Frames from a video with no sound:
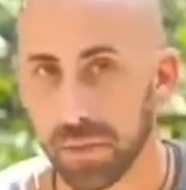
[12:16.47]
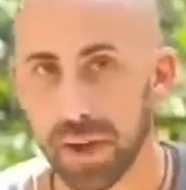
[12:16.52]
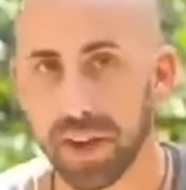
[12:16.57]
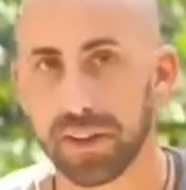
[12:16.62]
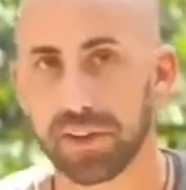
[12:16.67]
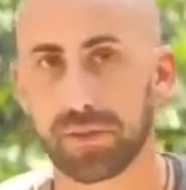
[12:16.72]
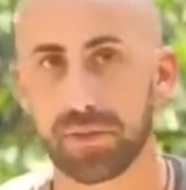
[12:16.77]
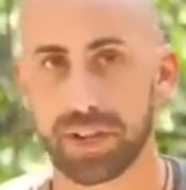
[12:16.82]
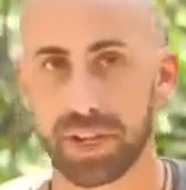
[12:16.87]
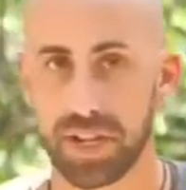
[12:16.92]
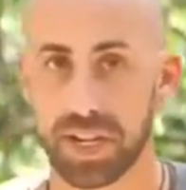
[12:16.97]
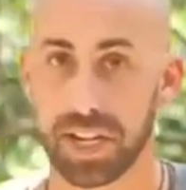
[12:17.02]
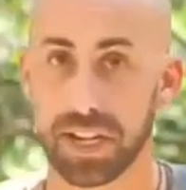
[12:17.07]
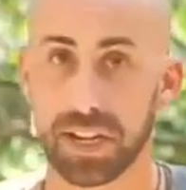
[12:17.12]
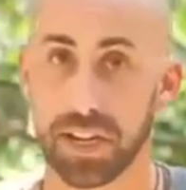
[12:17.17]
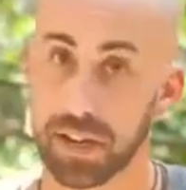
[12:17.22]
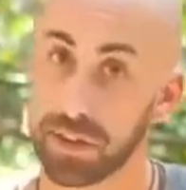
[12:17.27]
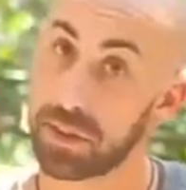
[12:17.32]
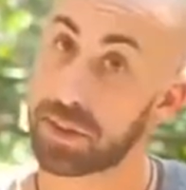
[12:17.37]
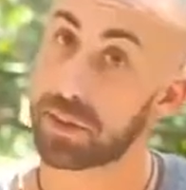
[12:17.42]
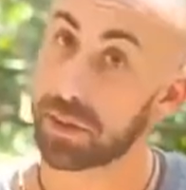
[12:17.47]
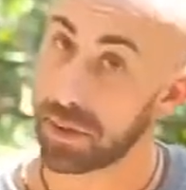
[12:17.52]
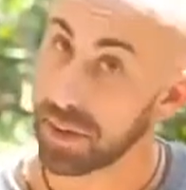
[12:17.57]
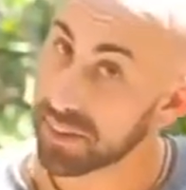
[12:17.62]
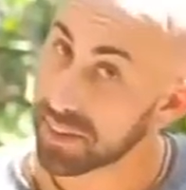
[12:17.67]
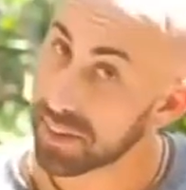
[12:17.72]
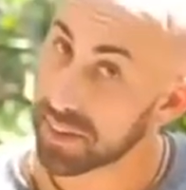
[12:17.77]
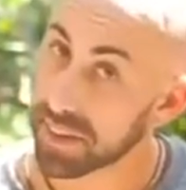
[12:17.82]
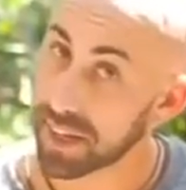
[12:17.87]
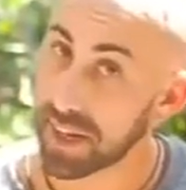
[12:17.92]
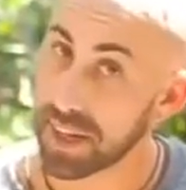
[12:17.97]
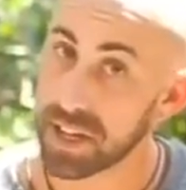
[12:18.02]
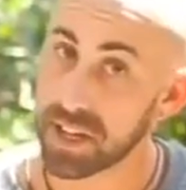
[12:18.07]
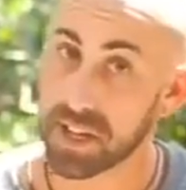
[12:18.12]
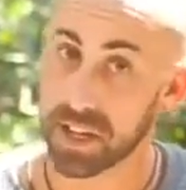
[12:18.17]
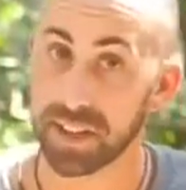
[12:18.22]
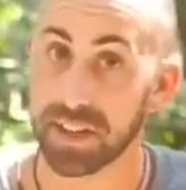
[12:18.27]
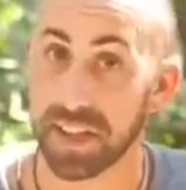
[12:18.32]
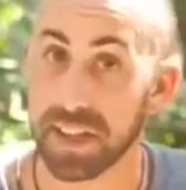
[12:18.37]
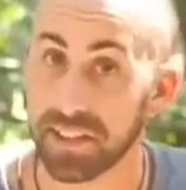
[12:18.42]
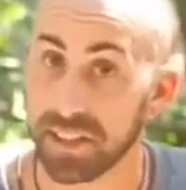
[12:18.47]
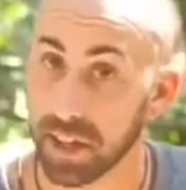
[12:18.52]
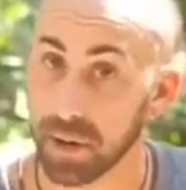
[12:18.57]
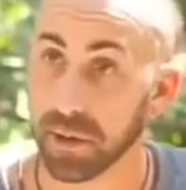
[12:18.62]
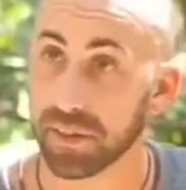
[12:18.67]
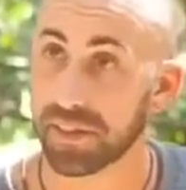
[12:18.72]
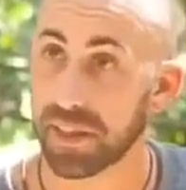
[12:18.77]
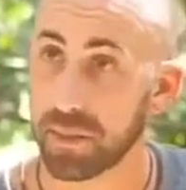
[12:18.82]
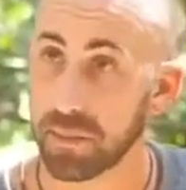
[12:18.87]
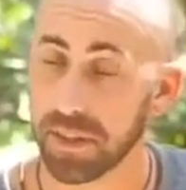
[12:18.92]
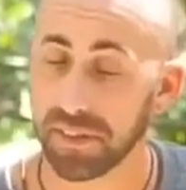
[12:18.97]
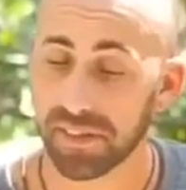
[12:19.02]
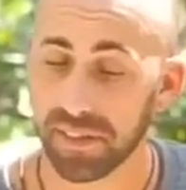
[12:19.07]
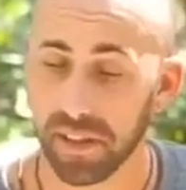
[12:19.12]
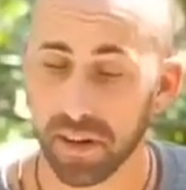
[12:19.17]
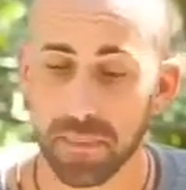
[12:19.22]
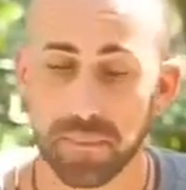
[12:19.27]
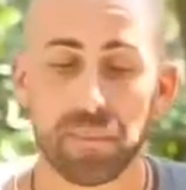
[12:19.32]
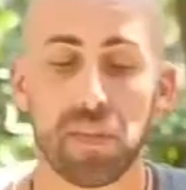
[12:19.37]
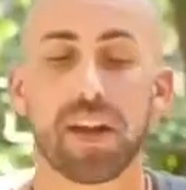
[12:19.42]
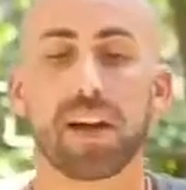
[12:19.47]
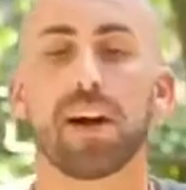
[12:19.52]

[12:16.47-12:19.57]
we are stretching the thoracic cage and intercostal muscle.